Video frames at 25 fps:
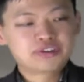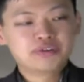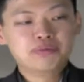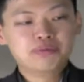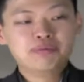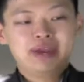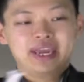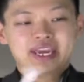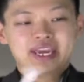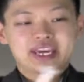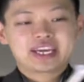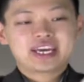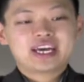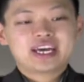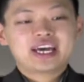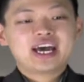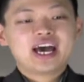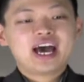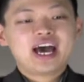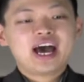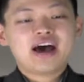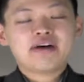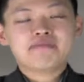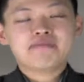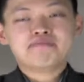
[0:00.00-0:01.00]
to make
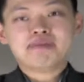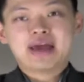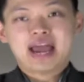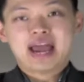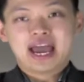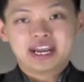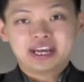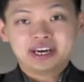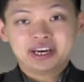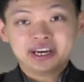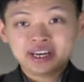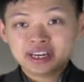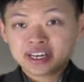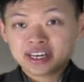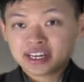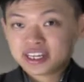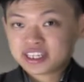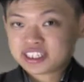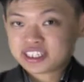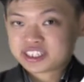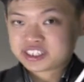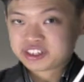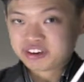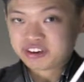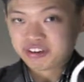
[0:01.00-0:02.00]
a better
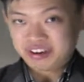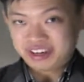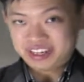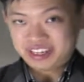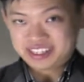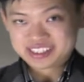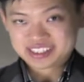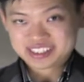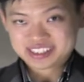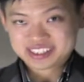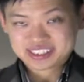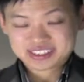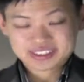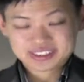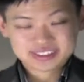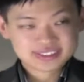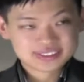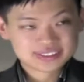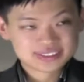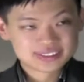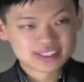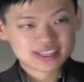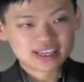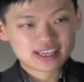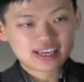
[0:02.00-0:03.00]
choice.
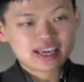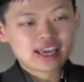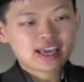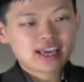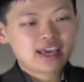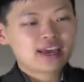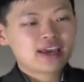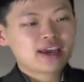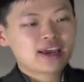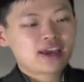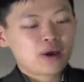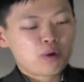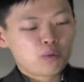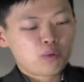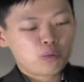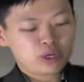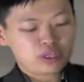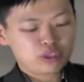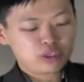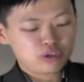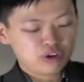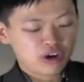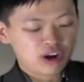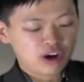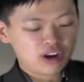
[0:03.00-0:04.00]

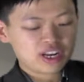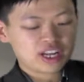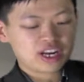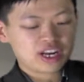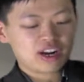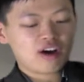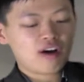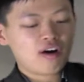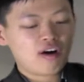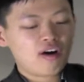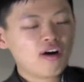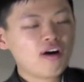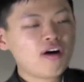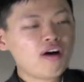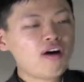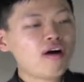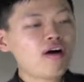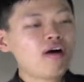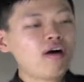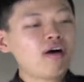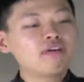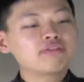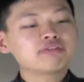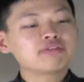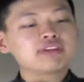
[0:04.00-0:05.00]
We do not need
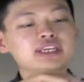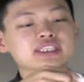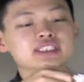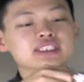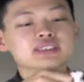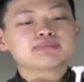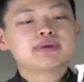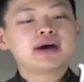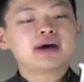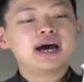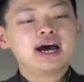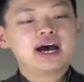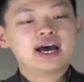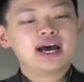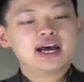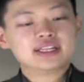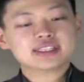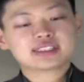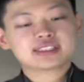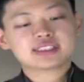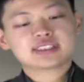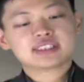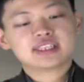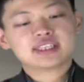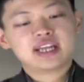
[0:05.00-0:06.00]
all of these
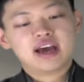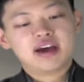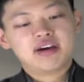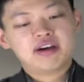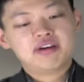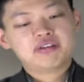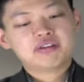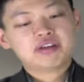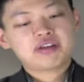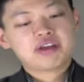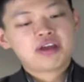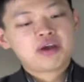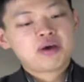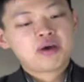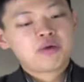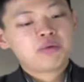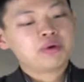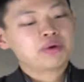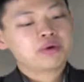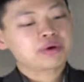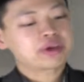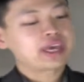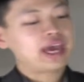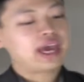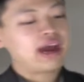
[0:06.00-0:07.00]
parts now.
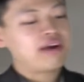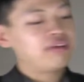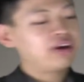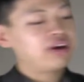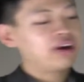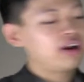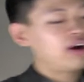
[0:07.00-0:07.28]
We'll get